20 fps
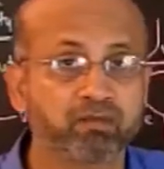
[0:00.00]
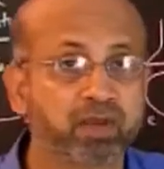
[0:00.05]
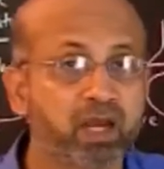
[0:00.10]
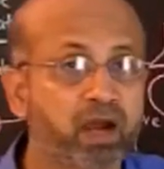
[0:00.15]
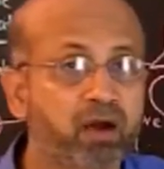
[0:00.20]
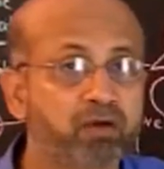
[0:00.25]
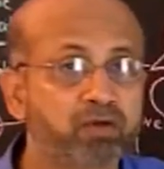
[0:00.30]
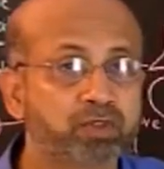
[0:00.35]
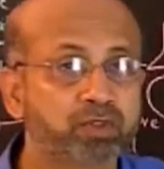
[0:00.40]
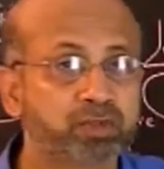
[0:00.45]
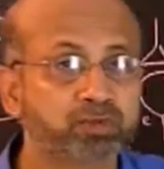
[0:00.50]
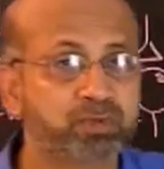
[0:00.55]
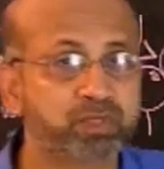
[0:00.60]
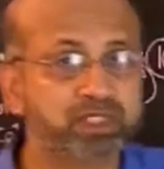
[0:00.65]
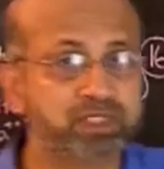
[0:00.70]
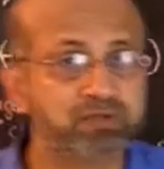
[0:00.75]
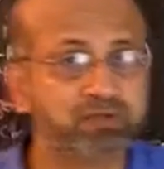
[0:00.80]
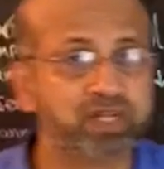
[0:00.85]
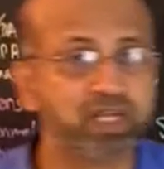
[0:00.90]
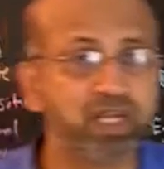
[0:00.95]
We have
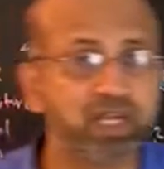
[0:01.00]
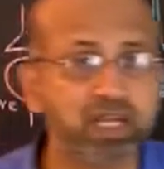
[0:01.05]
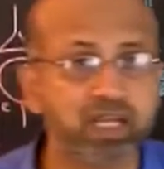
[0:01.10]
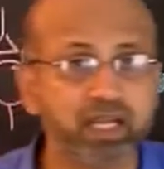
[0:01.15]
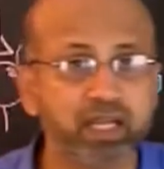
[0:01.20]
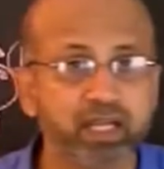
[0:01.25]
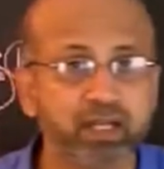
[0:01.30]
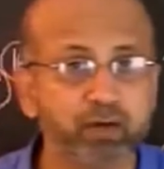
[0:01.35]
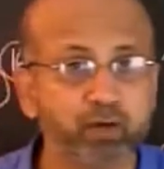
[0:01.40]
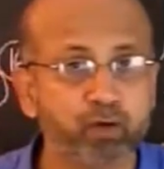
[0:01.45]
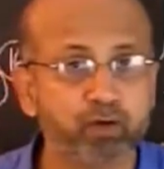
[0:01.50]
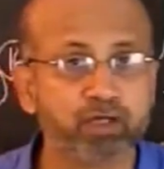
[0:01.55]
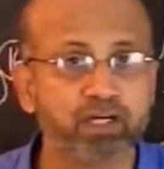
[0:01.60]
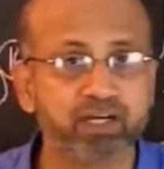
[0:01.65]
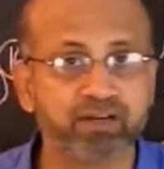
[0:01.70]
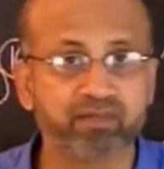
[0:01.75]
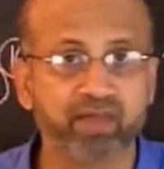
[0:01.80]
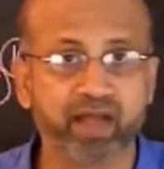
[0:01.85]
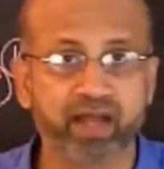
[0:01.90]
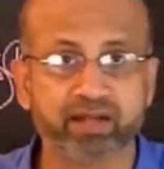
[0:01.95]
specifically
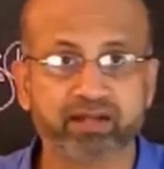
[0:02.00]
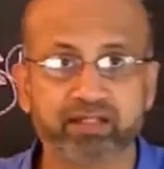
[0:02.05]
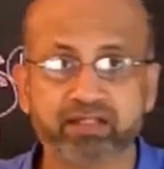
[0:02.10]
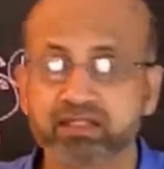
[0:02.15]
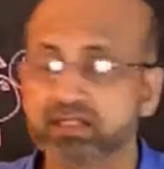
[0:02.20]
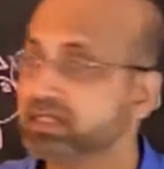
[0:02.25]
noted that